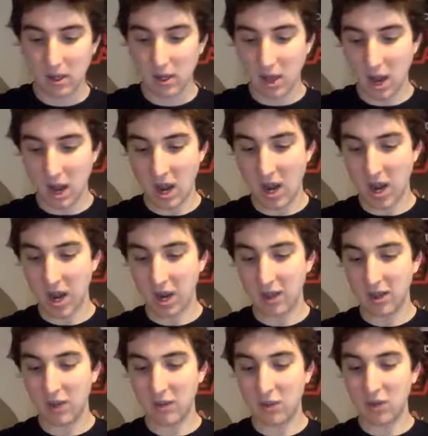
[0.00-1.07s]
The
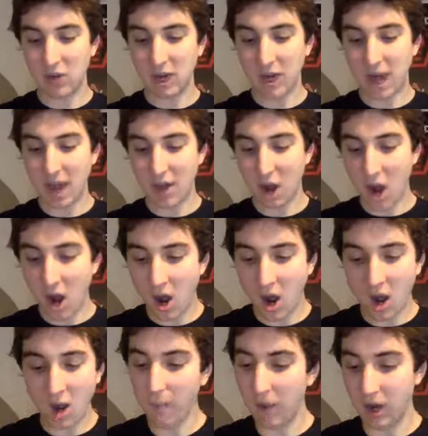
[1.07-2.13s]
dragon had
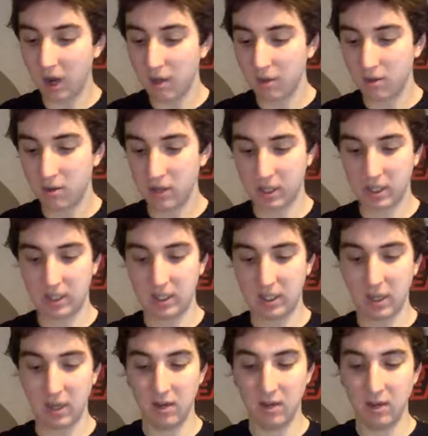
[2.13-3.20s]
armour on his
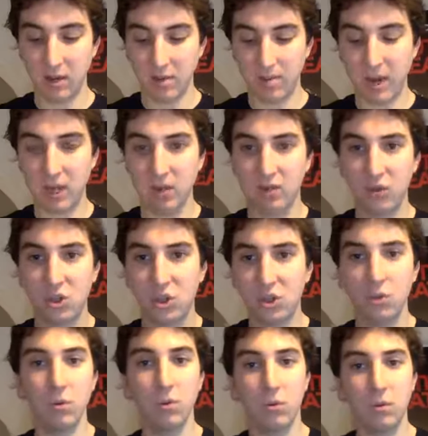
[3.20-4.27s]
skin made of
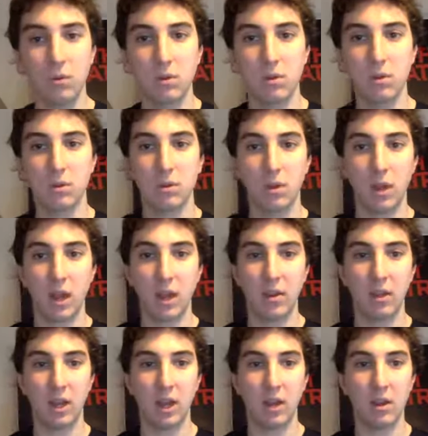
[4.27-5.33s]
jewels.
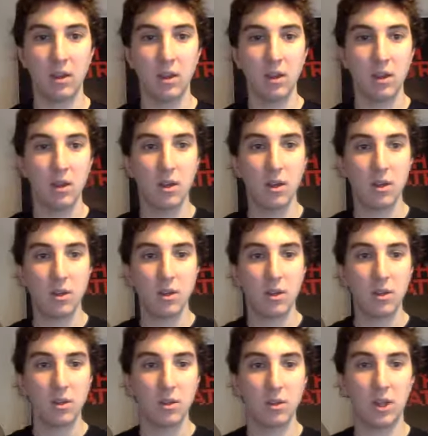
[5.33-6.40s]
Okay,
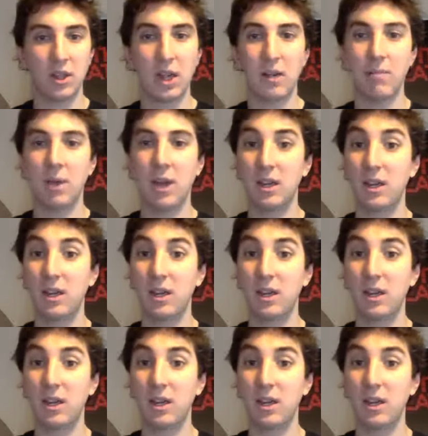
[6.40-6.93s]
so that might